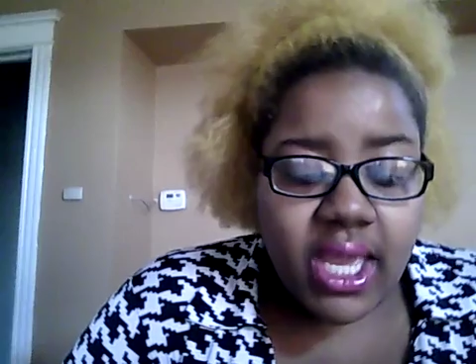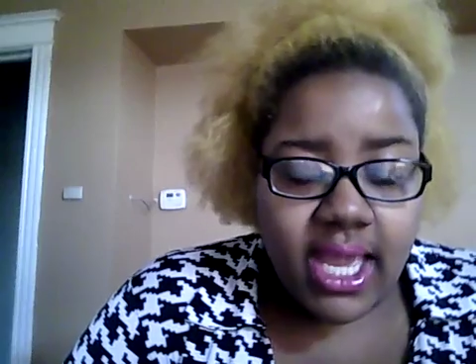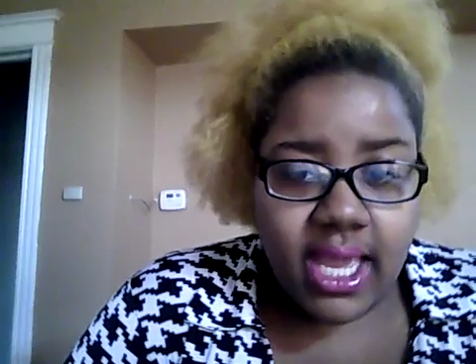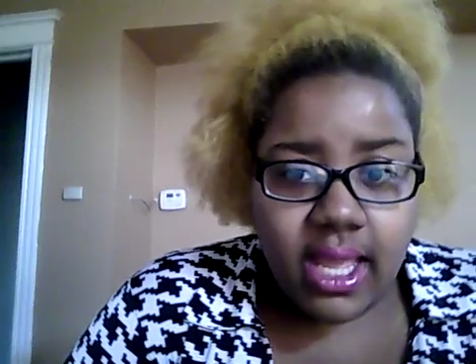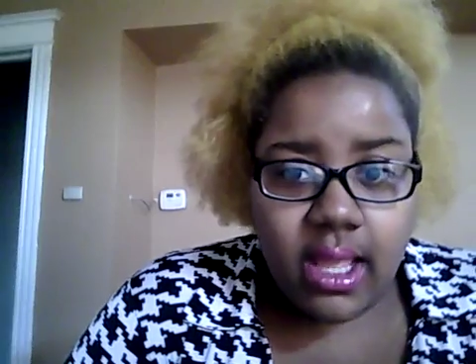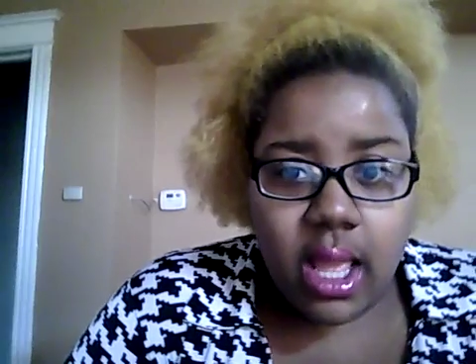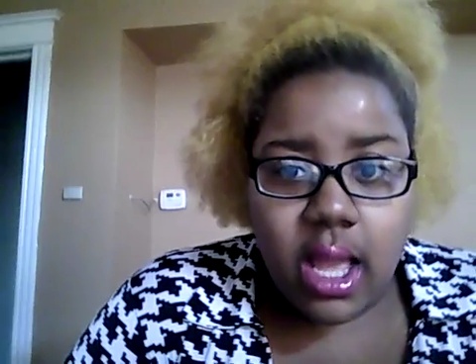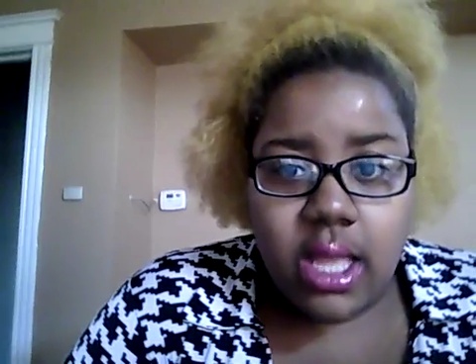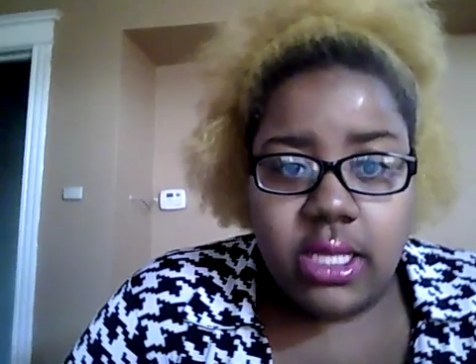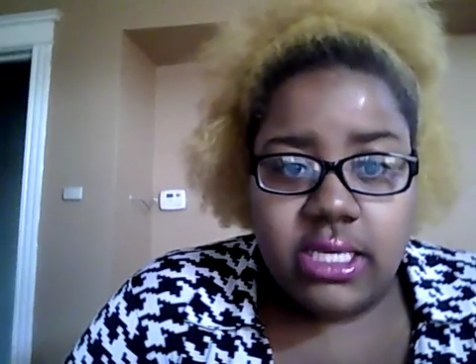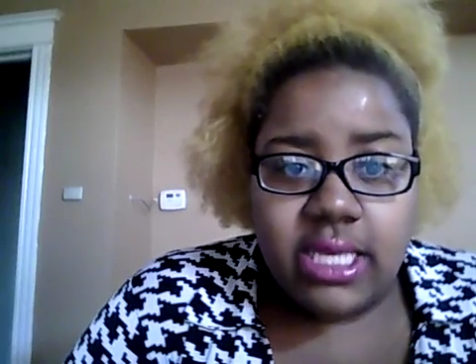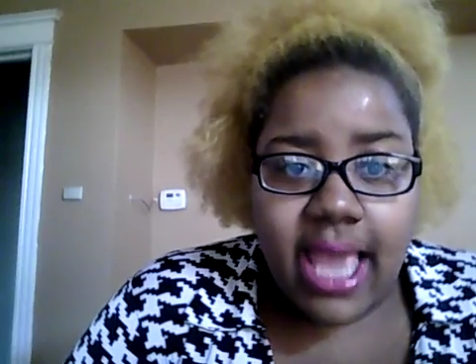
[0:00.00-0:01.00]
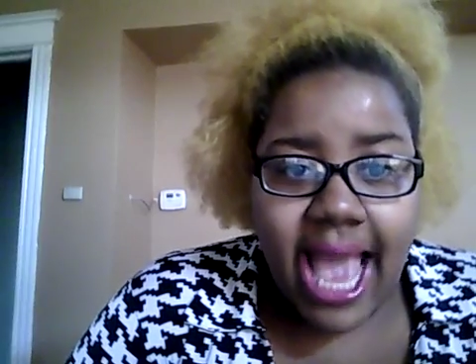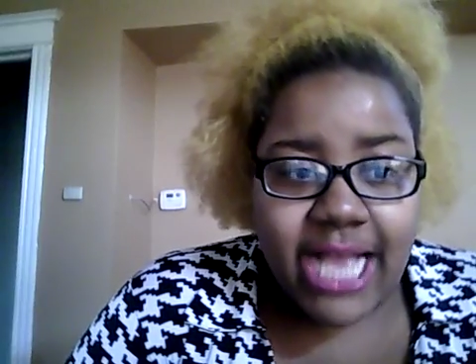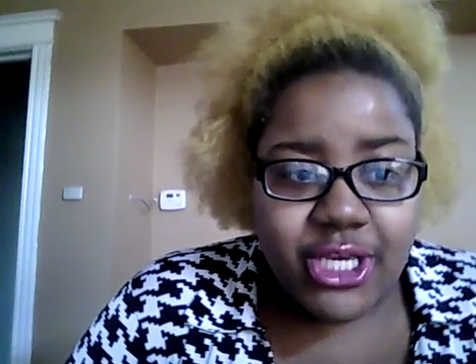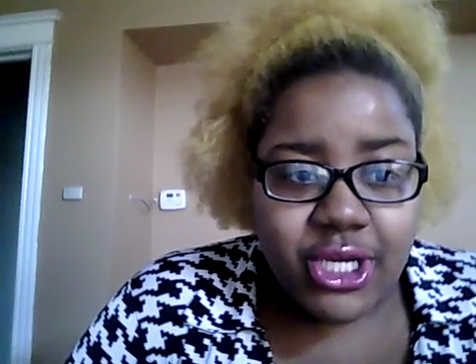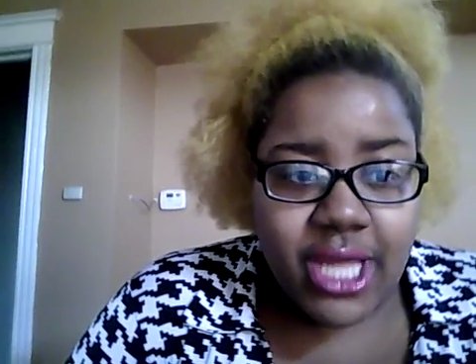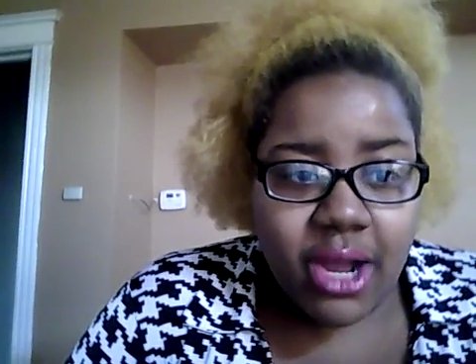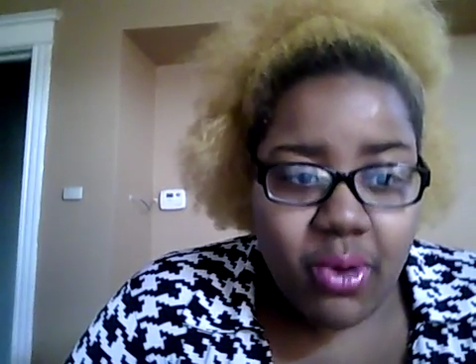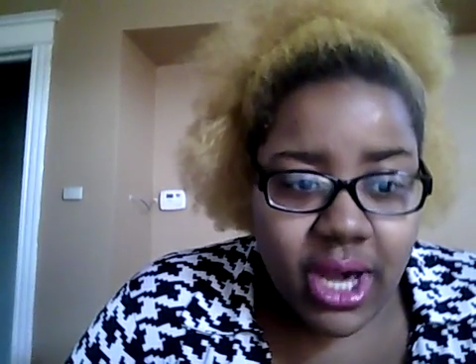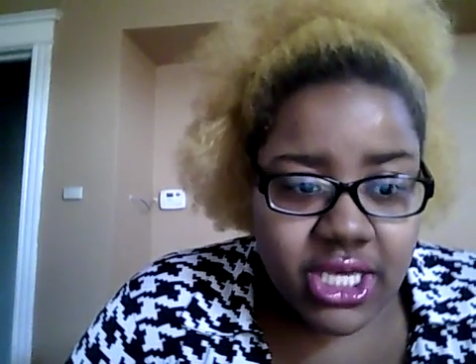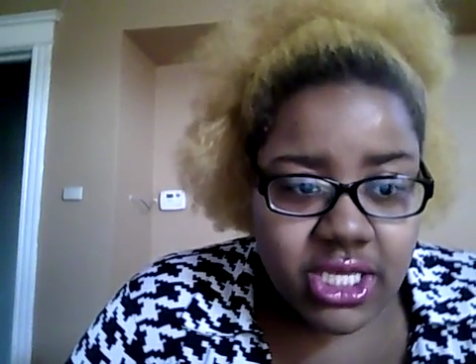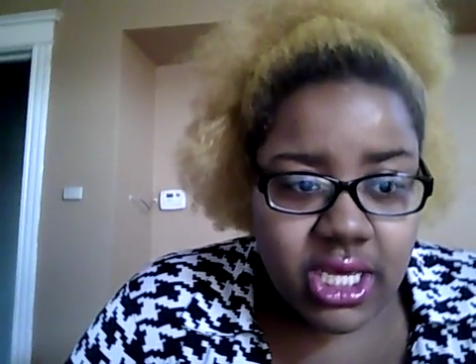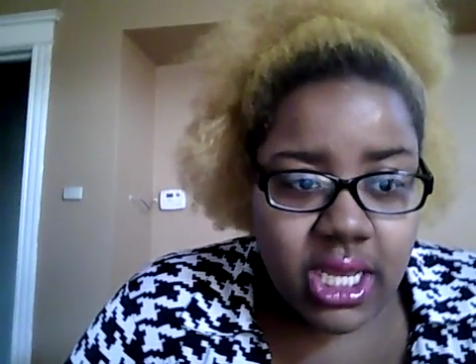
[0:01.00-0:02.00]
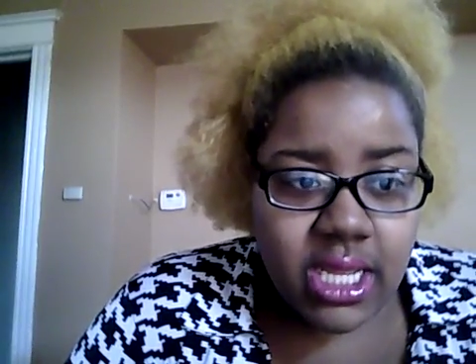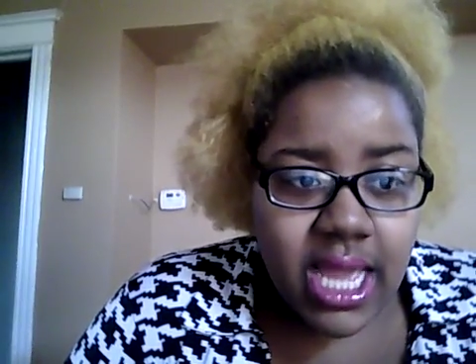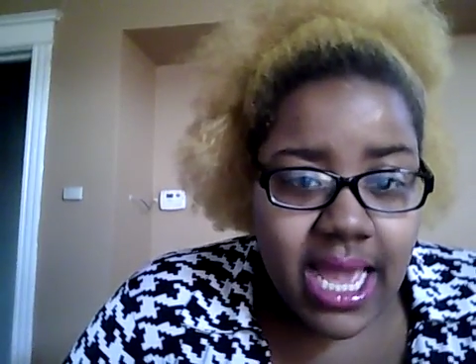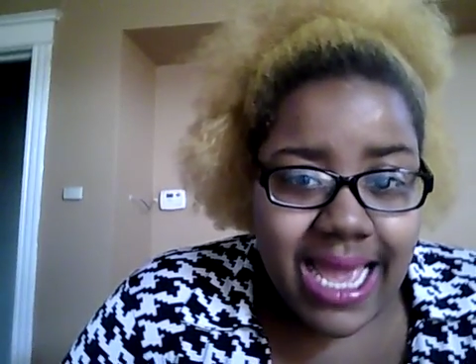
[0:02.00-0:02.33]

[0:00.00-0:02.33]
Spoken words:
And to answer that question,